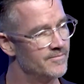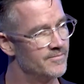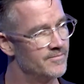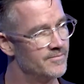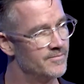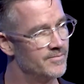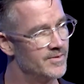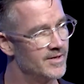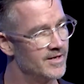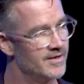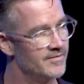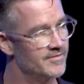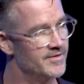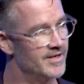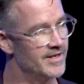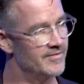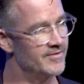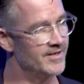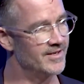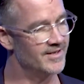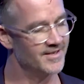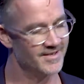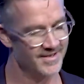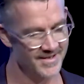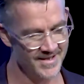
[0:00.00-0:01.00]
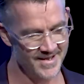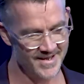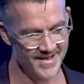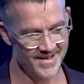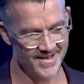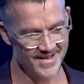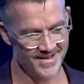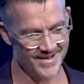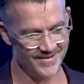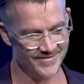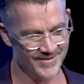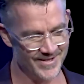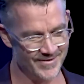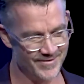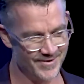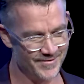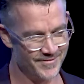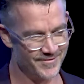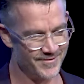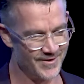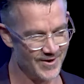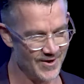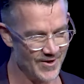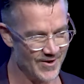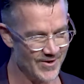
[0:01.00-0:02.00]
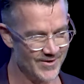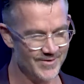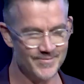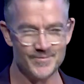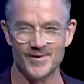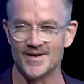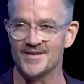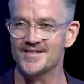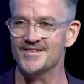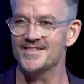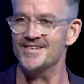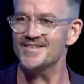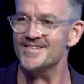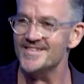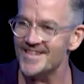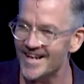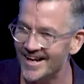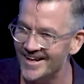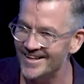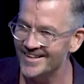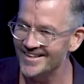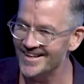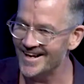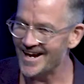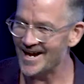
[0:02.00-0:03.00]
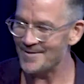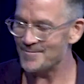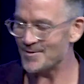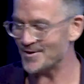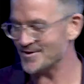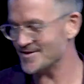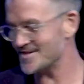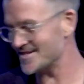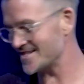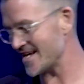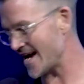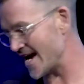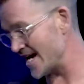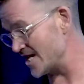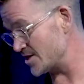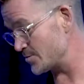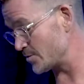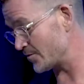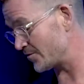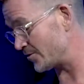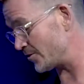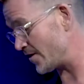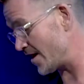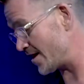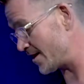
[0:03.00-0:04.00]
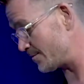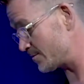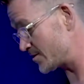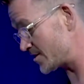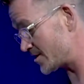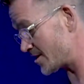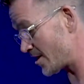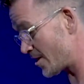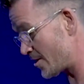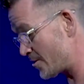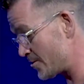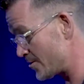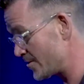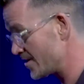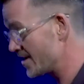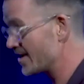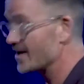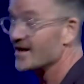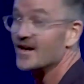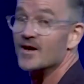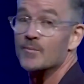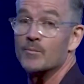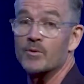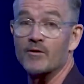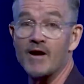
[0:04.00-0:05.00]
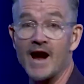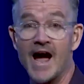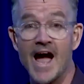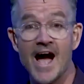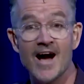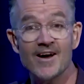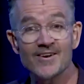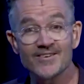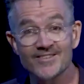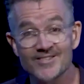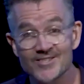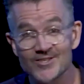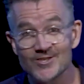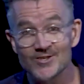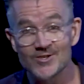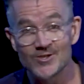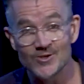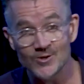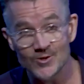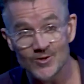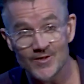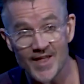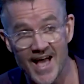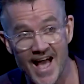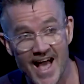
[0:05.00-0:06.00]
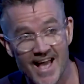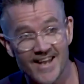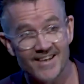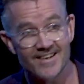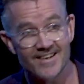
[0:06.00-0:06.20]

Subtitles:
But I've never followed my sister up on stage before, and I'm so proud to do that.